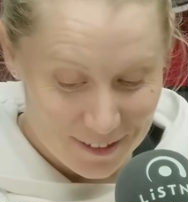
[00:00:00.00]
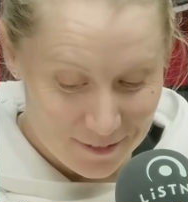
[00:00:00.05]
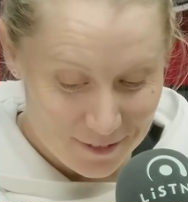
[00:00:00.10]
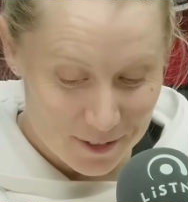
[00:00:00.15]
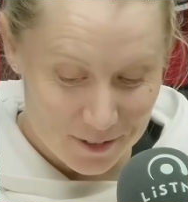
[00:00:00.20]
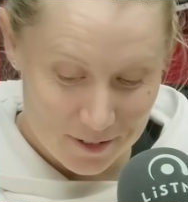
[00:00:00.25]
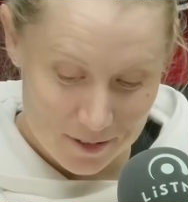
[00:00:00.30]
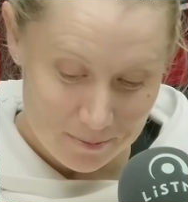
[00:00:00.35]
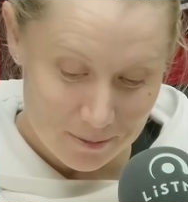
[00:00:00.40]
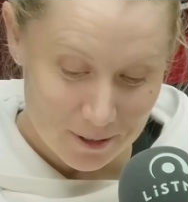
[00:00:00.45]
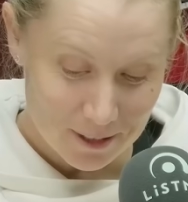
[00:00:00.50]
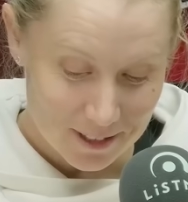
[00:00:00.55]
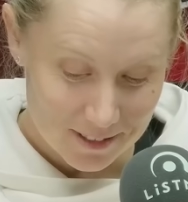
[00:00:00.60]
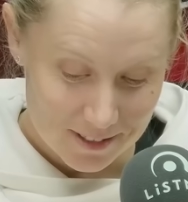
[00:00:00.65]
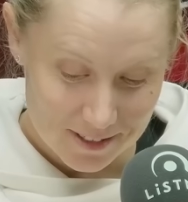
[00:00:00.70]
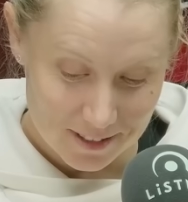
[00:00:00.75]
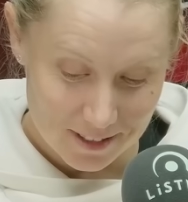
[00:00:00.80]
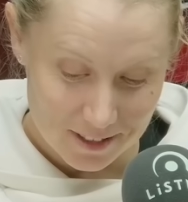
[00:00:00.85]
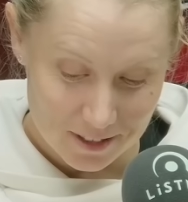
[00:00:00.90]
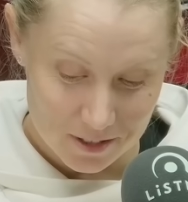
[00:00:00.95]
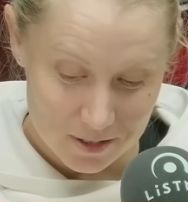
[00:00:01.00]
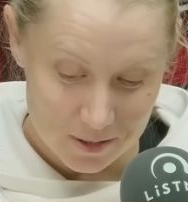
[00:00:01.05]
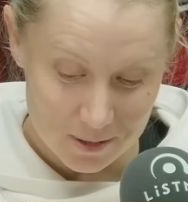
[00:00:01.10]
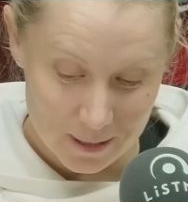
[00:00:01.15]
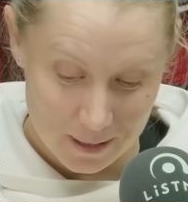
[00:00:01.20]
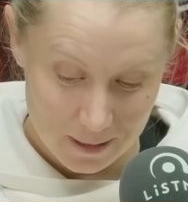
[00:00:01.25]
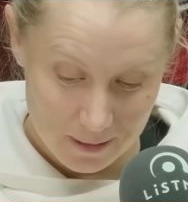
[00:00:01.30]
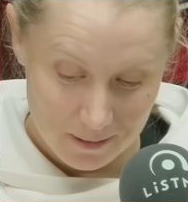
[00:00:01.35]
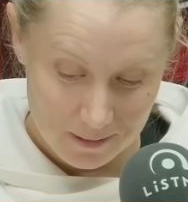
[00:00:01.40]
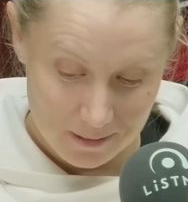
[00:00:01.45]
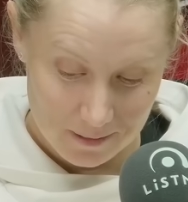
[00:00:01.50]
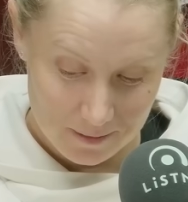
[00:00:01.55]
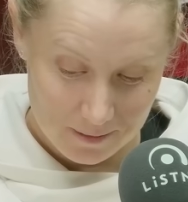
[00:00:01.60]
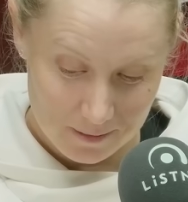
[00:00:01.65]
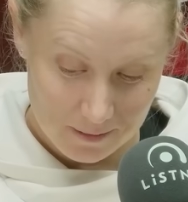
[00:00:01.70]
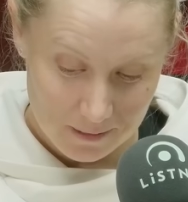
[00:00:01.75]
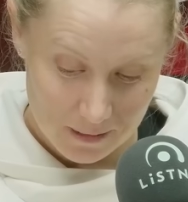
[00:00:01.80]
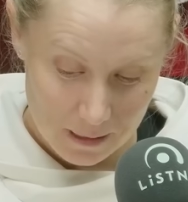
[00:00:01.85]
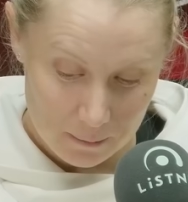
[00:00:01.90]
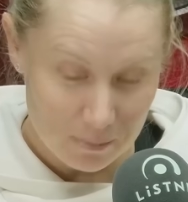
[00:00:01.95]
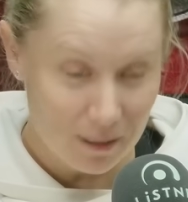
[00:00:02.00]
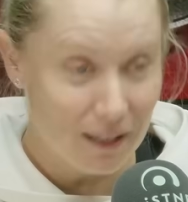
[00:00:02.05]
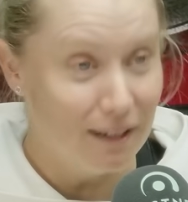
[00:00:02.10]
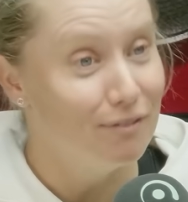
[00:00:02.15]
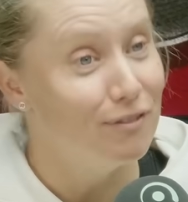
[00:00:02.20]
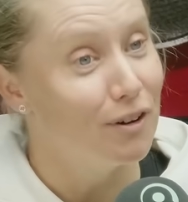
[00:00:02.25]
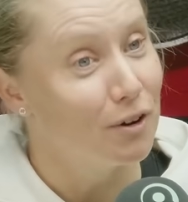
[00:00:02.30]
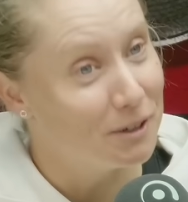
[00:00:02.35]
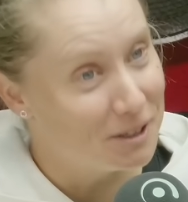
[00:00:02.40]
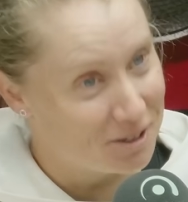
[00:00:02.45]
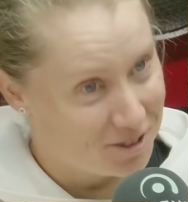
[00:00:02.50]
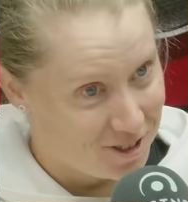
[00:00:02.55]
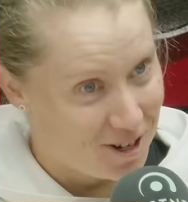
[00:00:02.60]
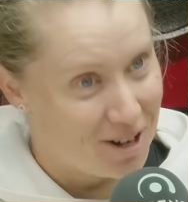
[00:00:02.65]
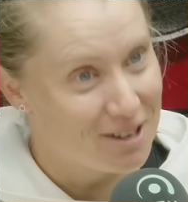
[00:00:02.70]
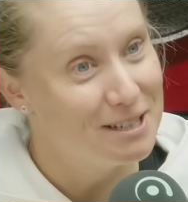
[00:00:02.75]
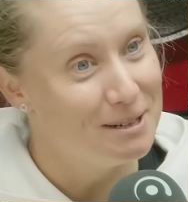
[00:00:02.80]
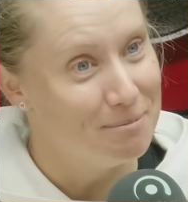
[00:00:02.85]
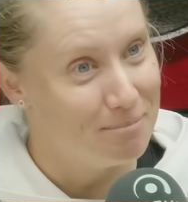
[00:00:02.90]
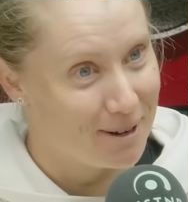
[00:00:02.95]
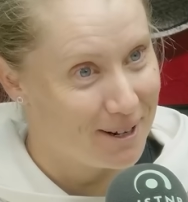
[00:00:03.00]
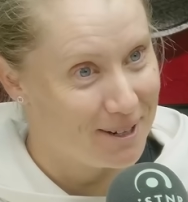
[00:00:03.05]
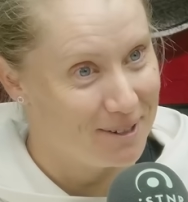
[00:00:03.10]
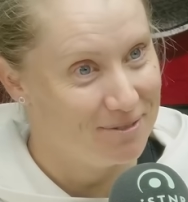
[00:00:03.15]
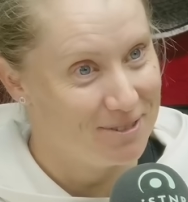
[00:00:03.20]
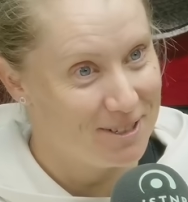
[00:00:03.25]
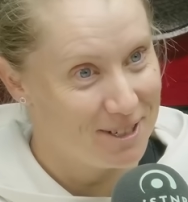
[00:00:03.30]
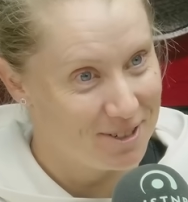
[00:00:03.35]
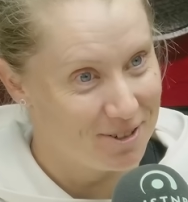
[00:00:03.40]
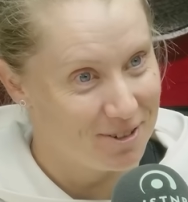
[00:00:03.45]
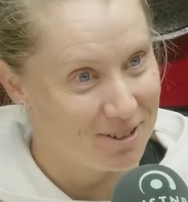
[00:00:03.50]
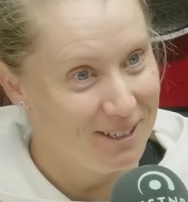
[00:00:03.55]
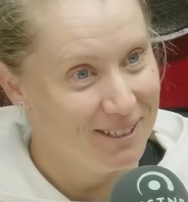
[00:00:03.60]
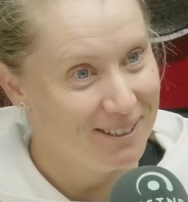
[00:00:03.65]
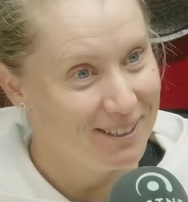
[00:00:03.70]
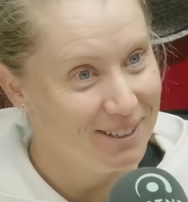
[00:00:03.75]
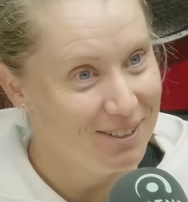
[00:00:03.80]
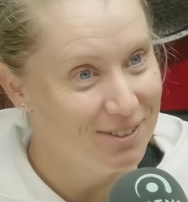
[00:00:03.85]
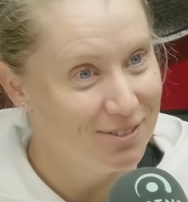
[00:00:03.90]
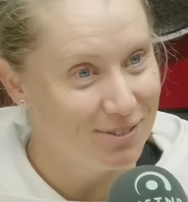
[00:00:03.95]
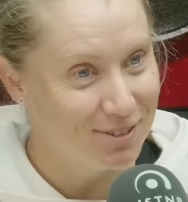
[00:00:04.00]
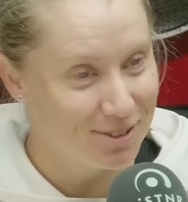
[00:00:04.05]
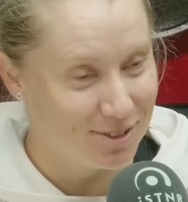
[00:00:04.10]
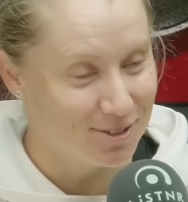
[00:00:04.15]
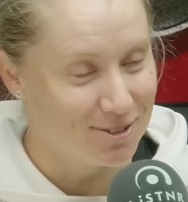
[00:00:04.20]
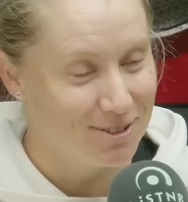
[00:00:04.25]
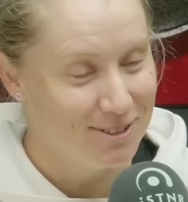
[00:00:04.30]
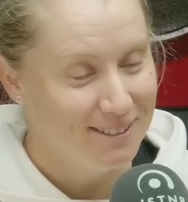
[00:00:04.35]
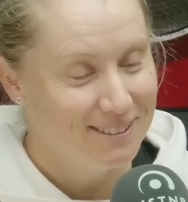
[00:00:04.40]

they've got some guys that could do it and play a very exciting brand of Test cricket, that is for sure.